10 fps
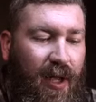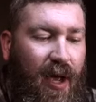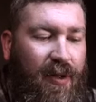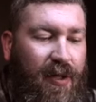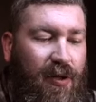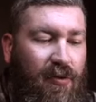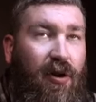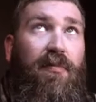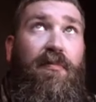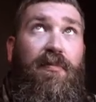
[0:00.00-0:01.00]
and then you
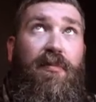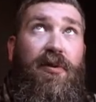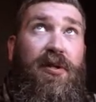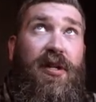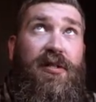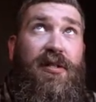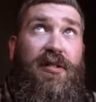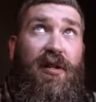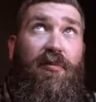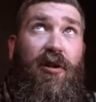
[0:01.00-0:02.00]
can
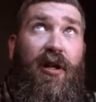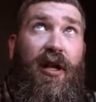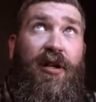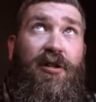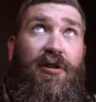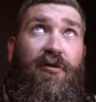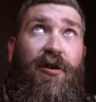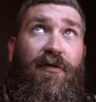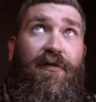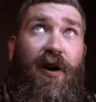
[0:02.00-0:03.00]
disassemble it and do
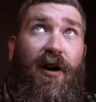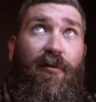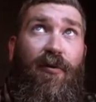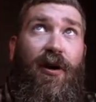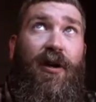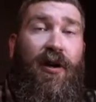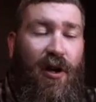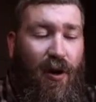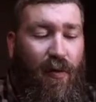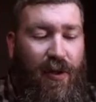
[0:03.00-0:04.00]
your firewood
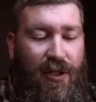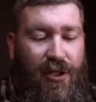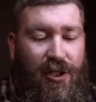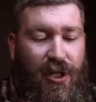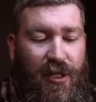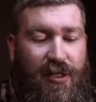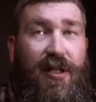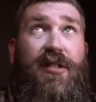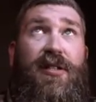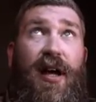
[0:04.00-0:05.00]
with just
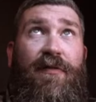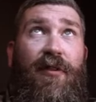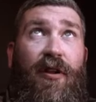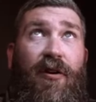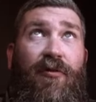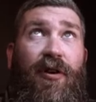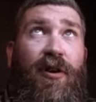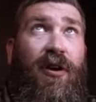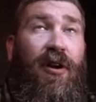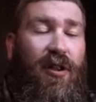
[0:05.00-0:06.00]
this knife alone.
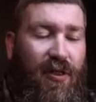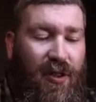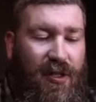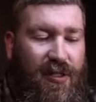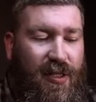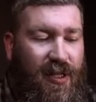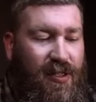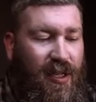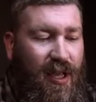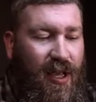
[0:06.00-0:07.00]
This
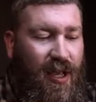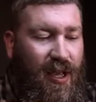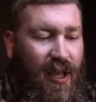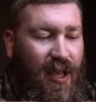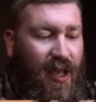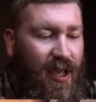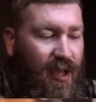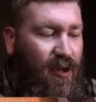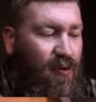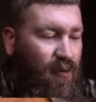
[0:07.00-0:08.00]
is
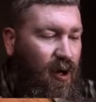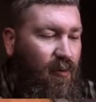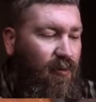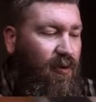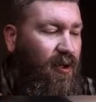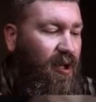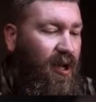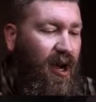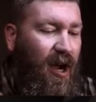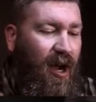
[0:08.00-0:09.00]
incredible.
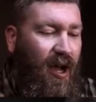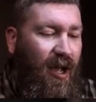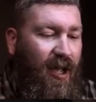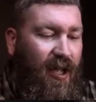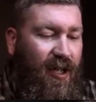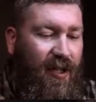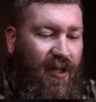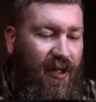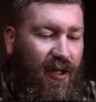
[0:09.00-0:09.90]
I